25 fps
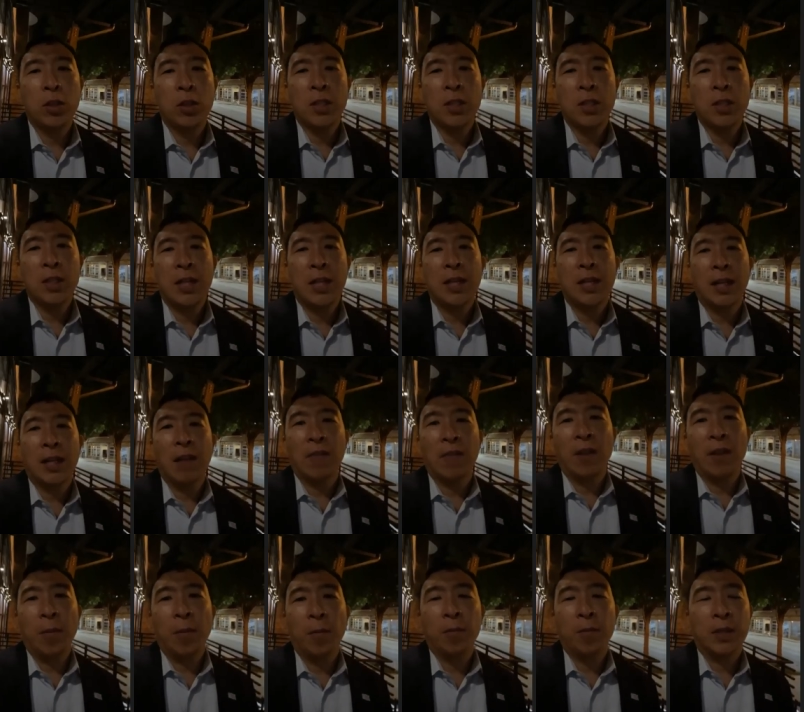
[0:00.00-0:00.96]
need to give
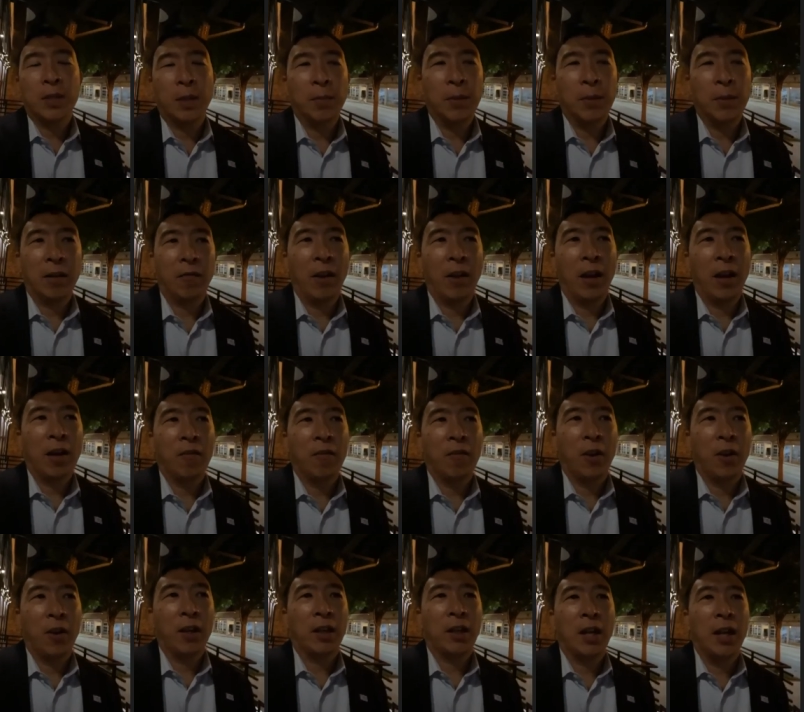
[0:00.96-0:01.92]
them something very,
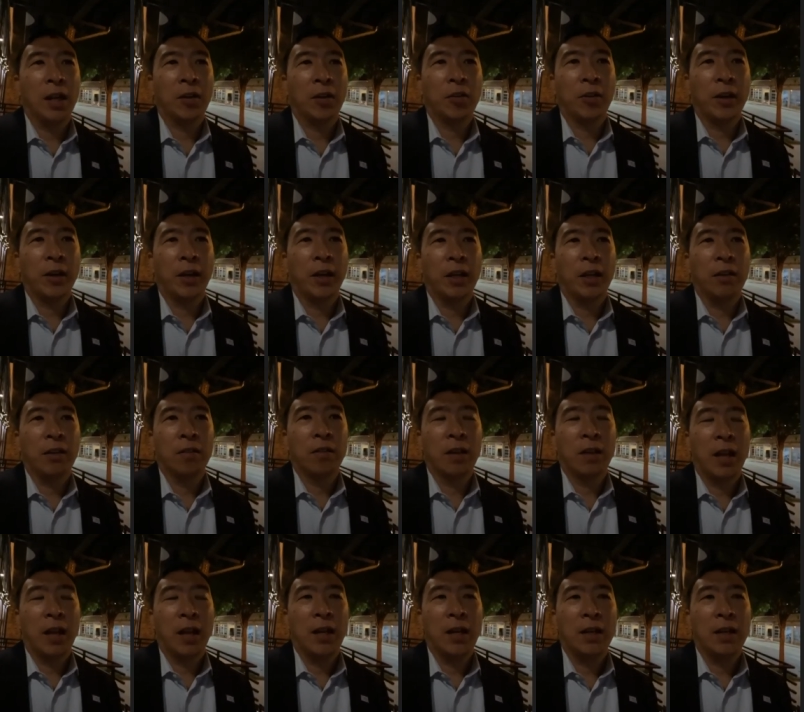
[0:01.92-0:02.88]
very concrete
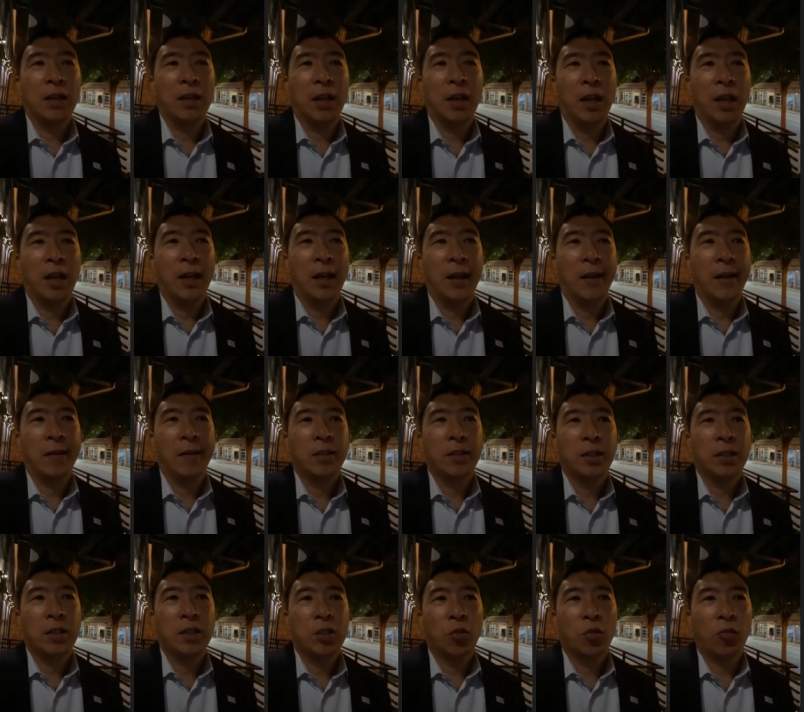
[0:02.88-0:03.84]
and
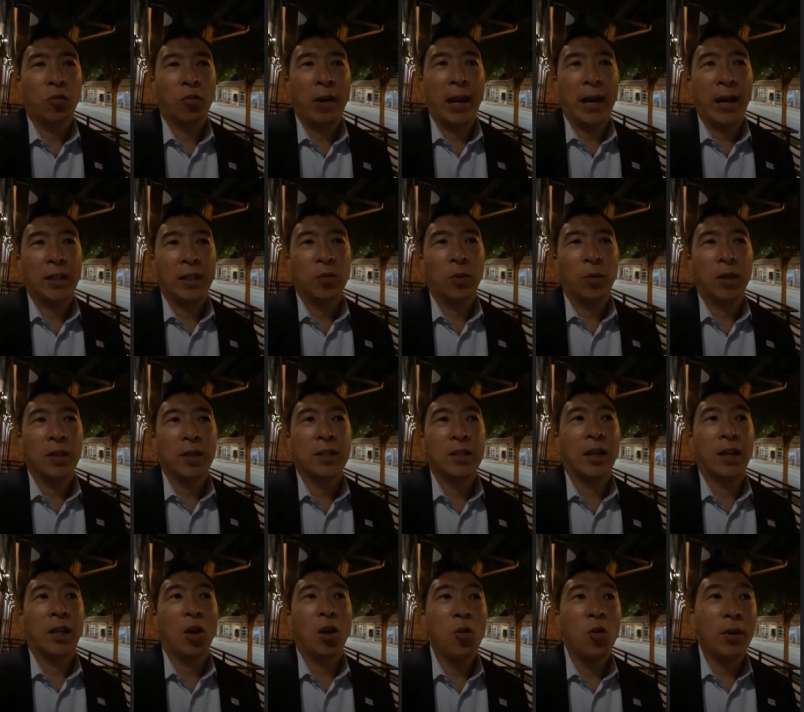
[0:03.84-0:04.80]
direct, where it's
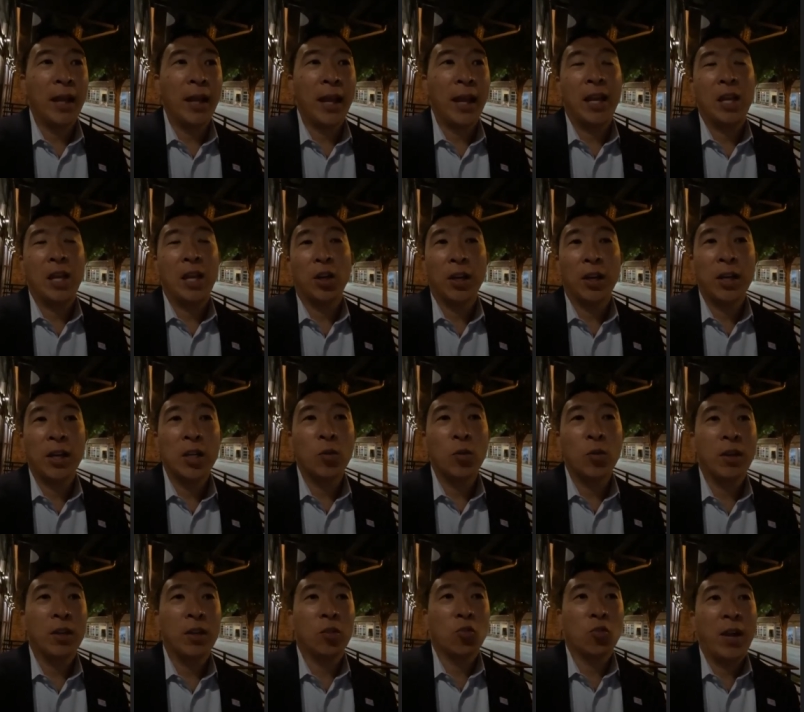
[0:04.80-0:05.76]
like, okay, you're into
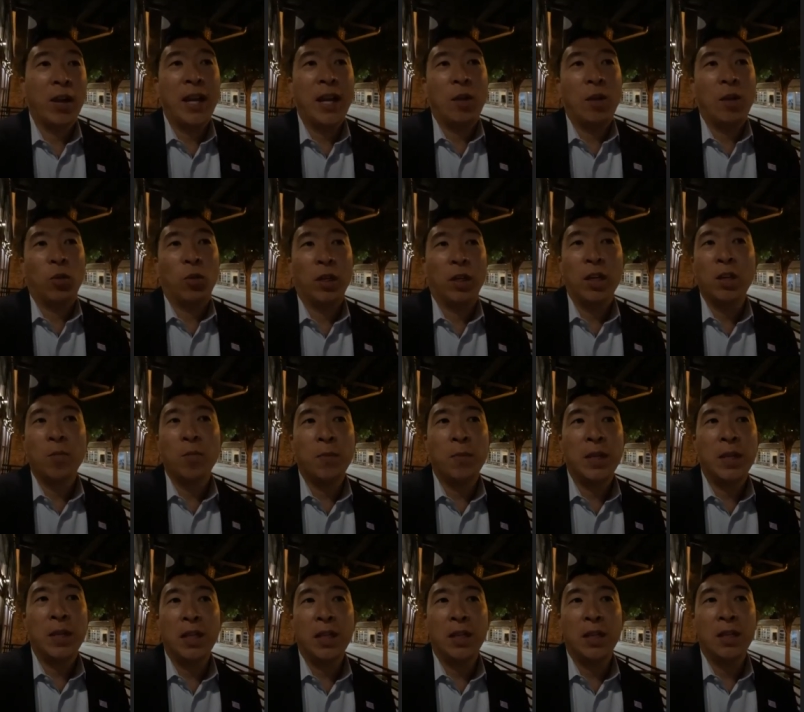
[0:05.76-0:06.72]
it, great. We're going to
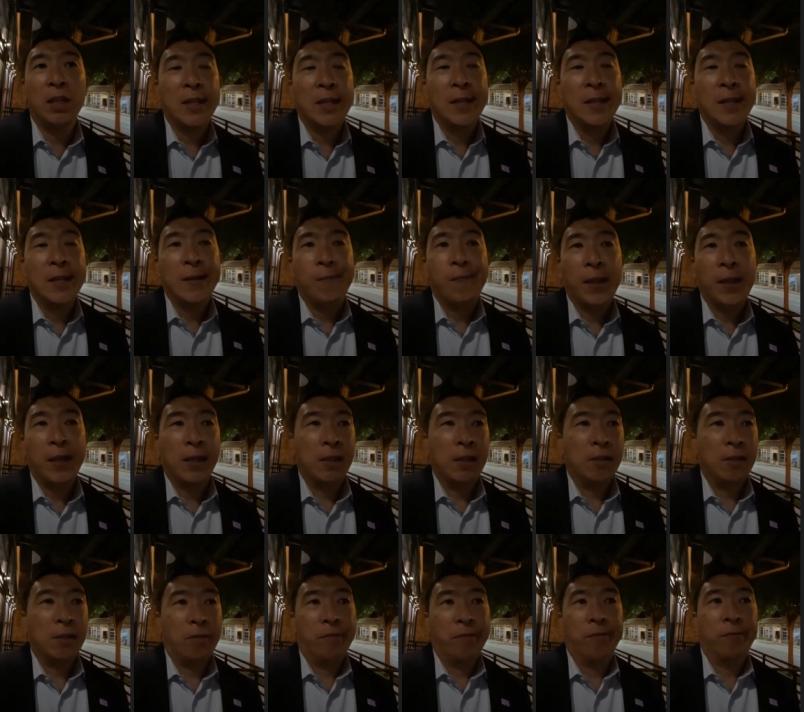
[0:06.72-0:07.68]
be
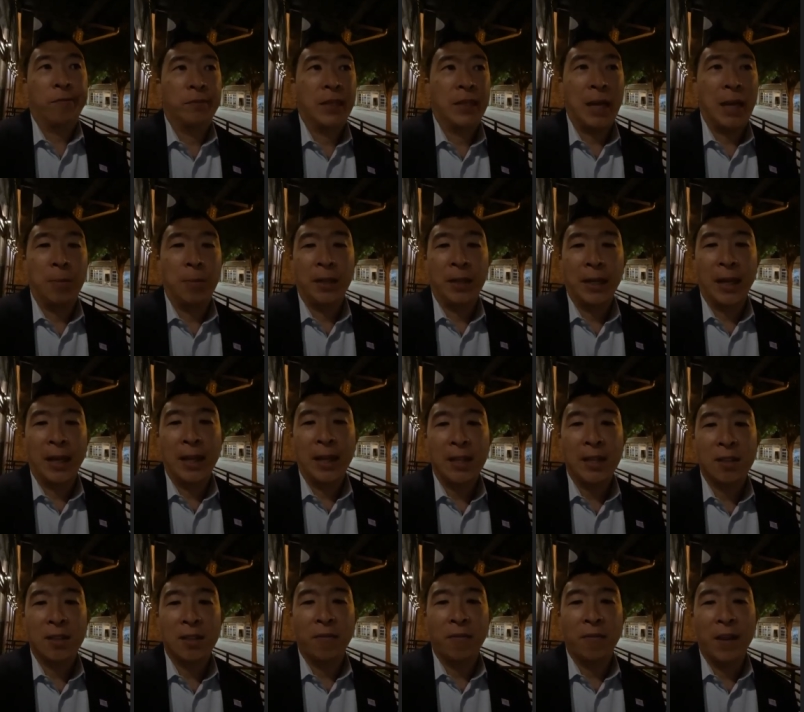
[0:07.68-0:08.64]
tabling at
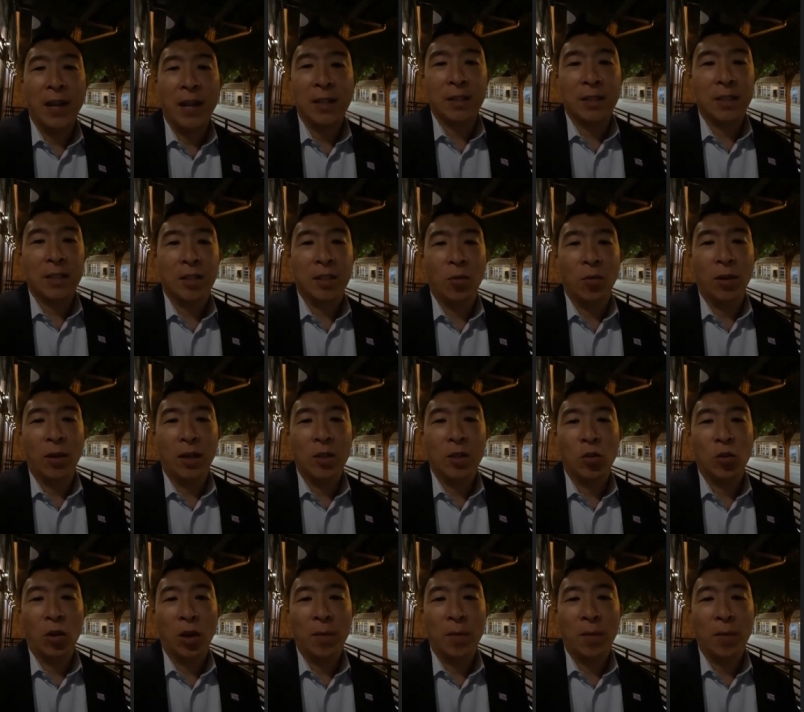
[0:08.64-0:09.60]
this event. You want to
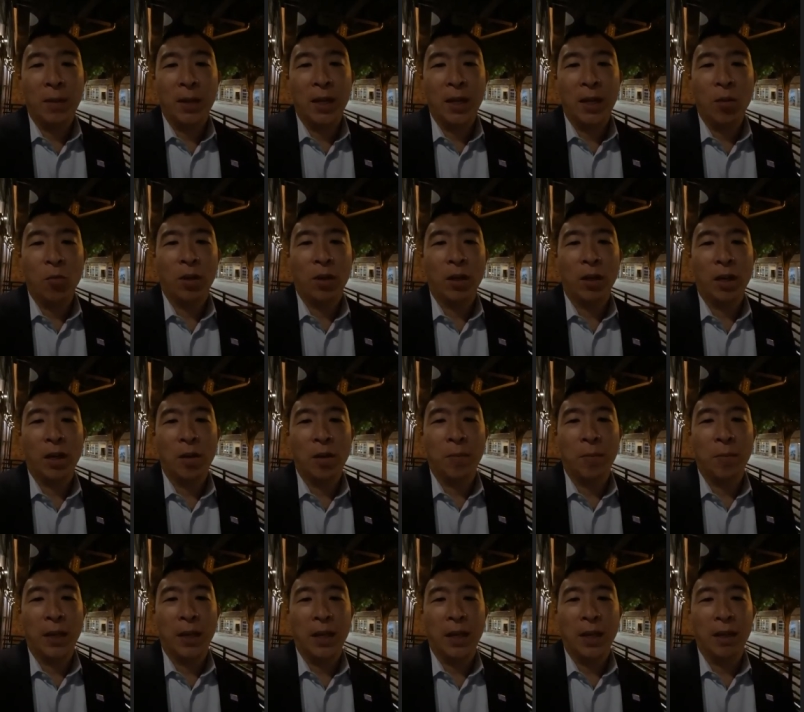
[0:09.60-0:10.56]
join me? We're going to
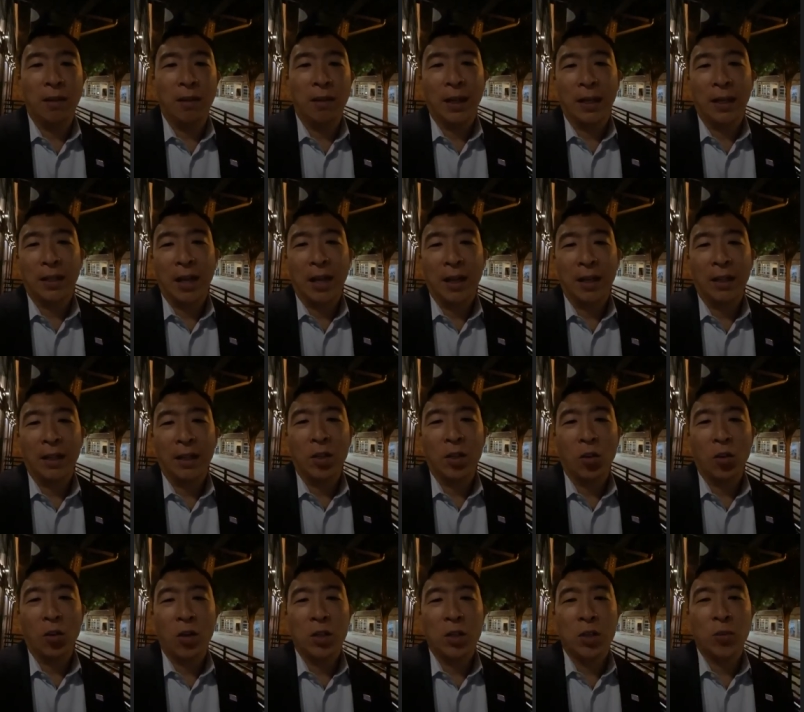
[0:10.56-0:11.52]
be like knocking on
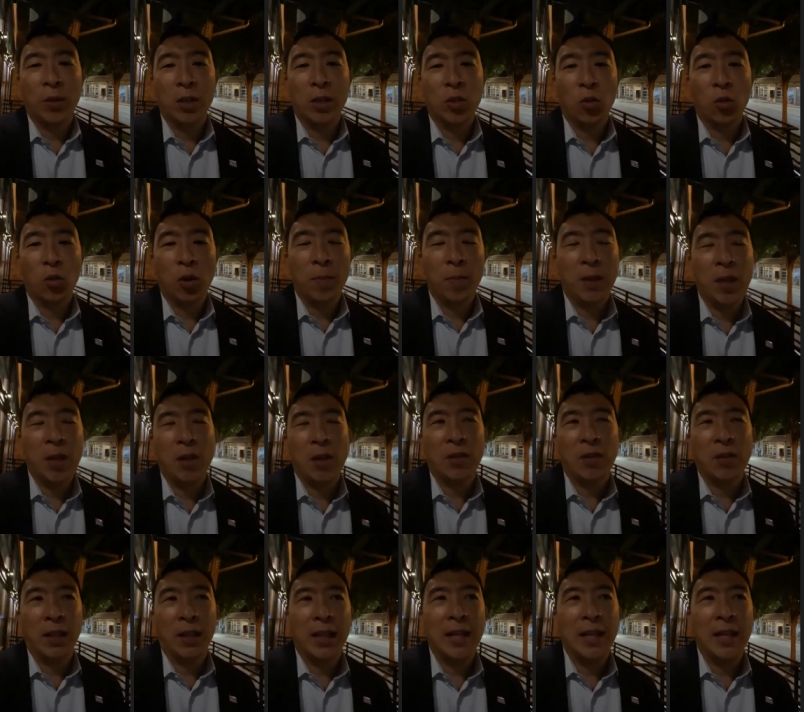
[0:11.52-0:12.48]
doors. You want to join me? Then you have to
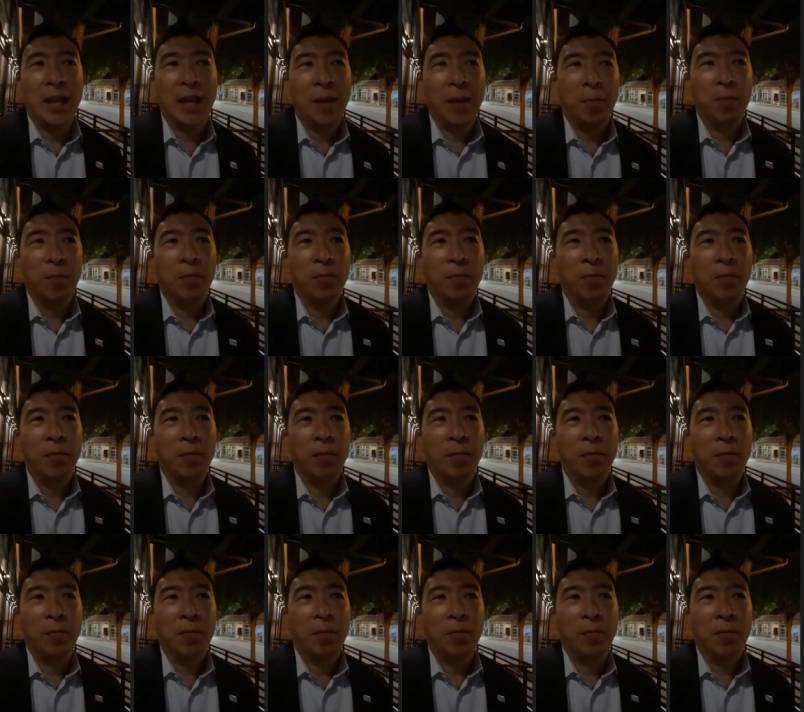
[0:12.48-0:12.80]
lead them.